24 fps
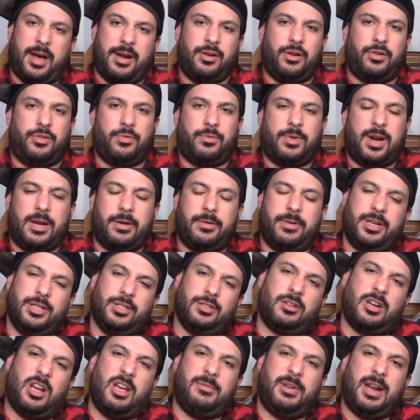know the right way to
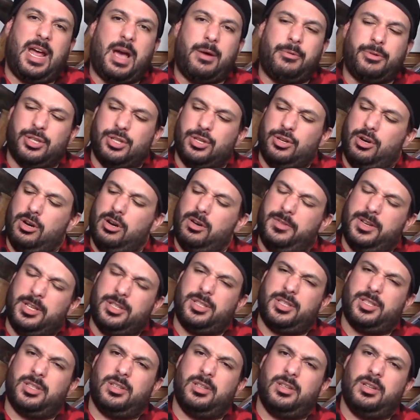describe it. I was
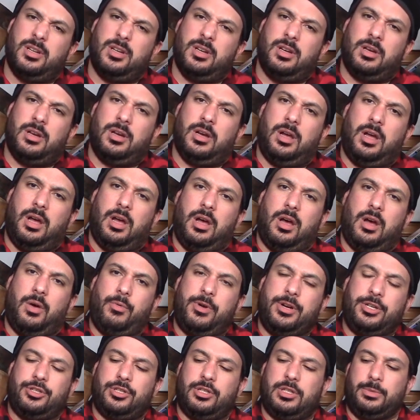nervous
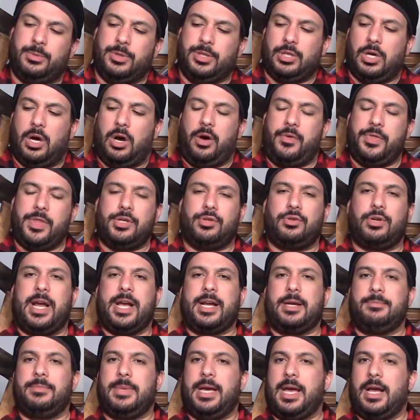when she was on the
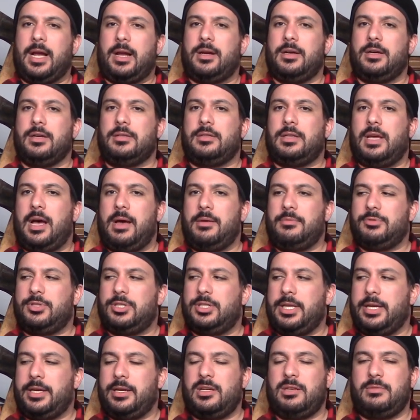Dragonback because I was
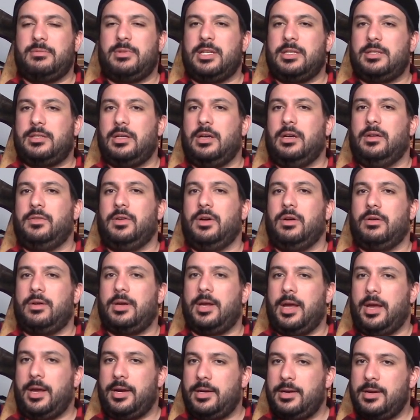thinking to myself,
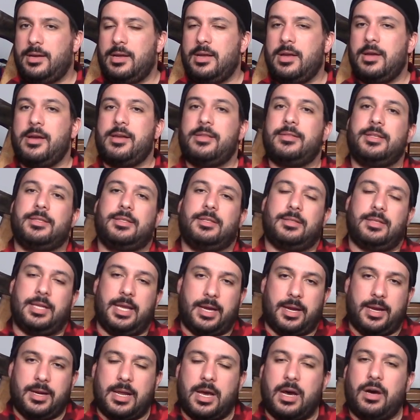okay, this is
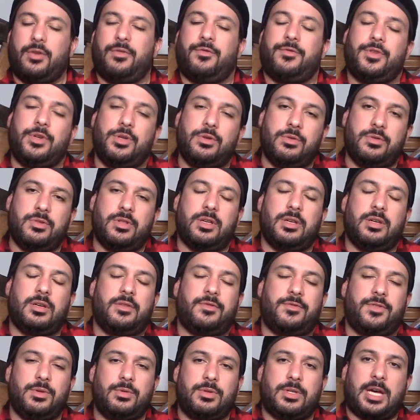taking out a
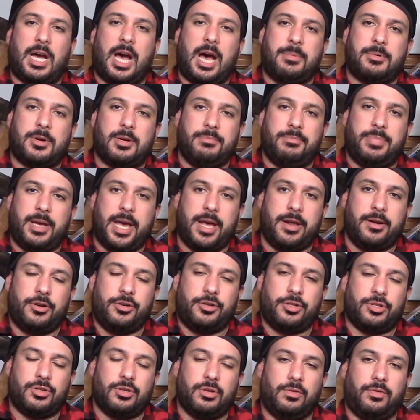few top
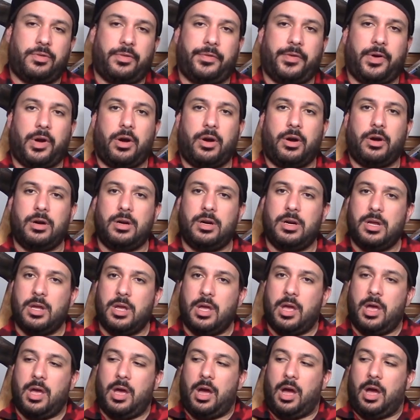competitors so far.
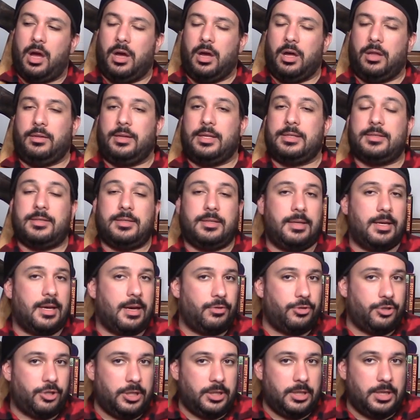Let's see
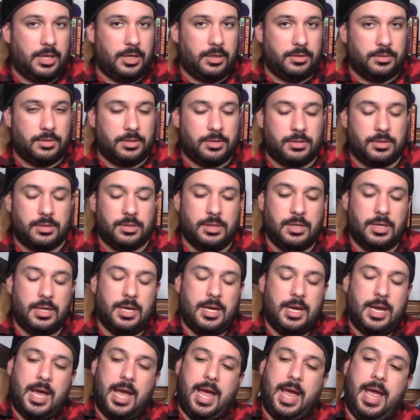how she does.
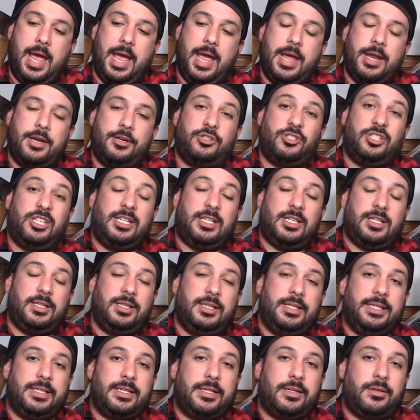And she
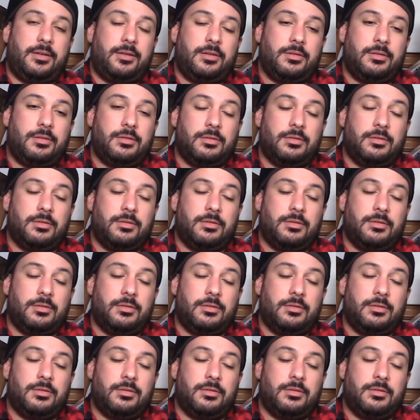cleared.